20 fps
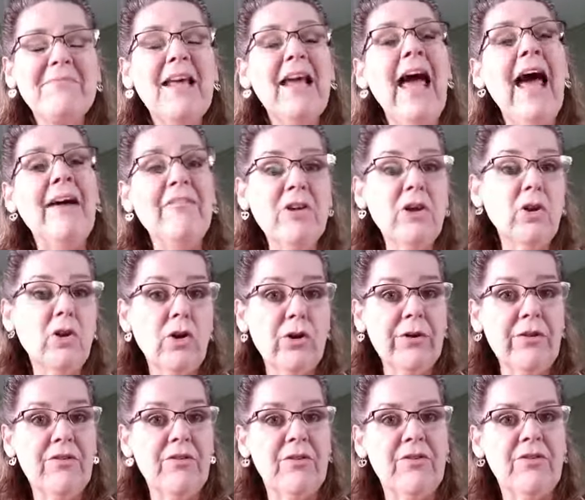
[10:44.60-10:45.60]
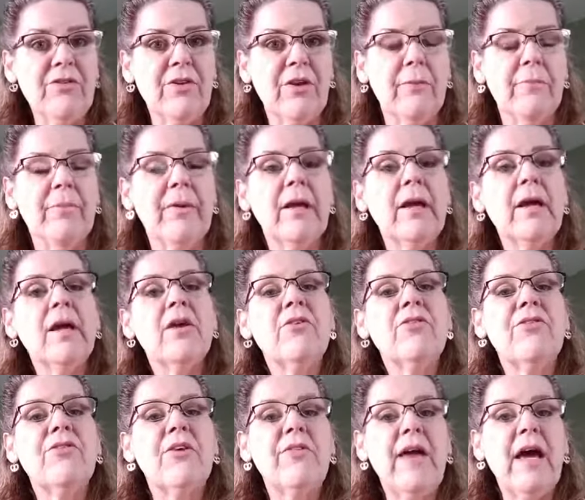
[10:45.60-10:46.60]
have an alert system
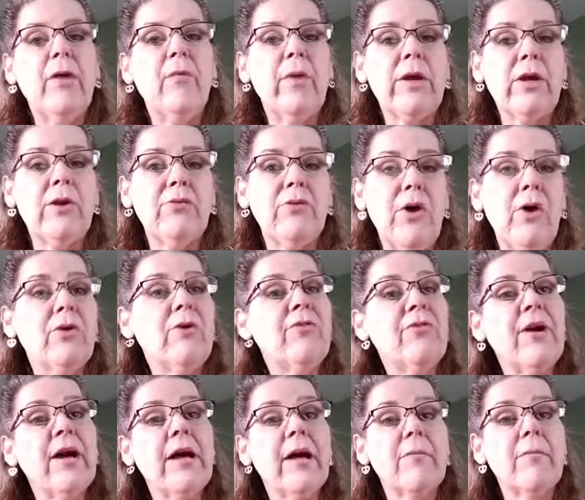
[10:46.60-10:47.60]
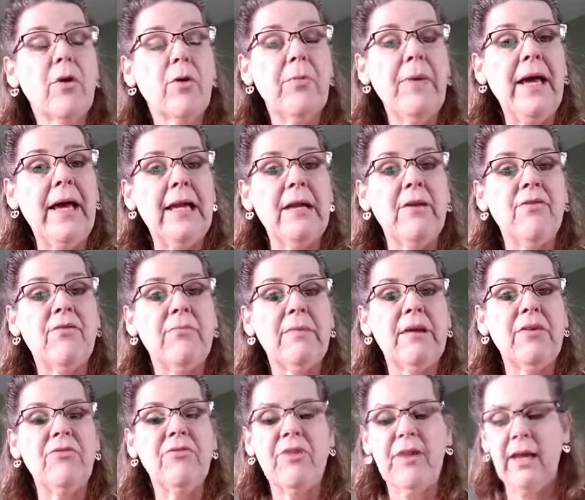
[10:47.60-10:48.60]
so that when you notify them your pet is
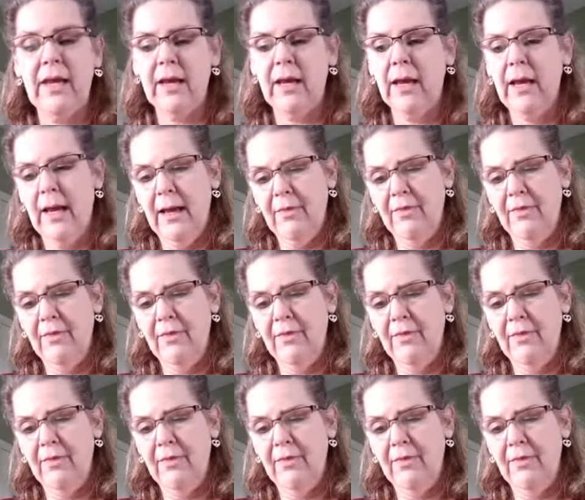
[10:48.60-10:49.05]
missing,